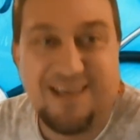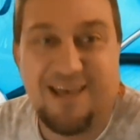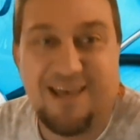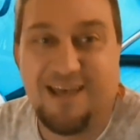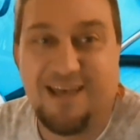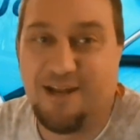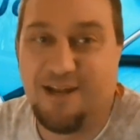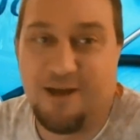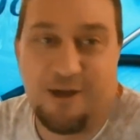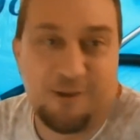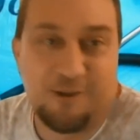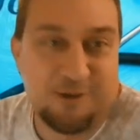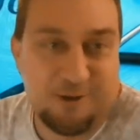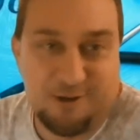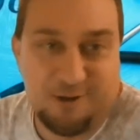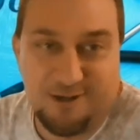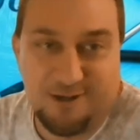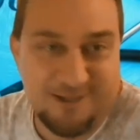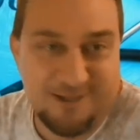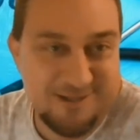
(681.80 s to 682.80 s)
and all the
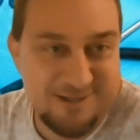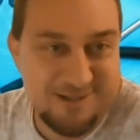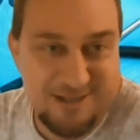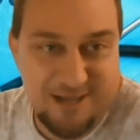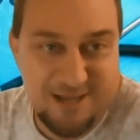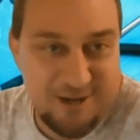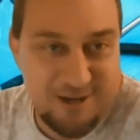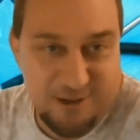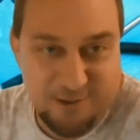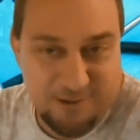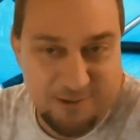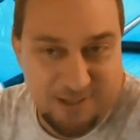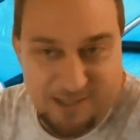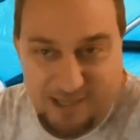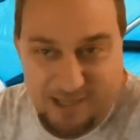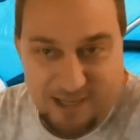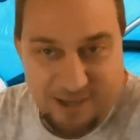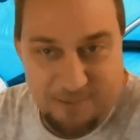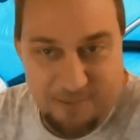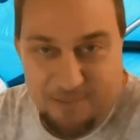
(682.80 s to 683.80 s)
gorillas, they know they
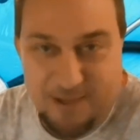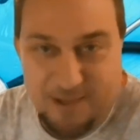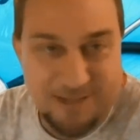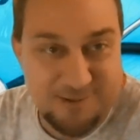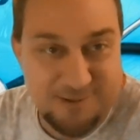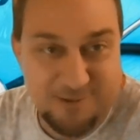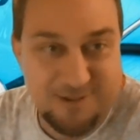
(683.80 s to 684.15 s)
can't mess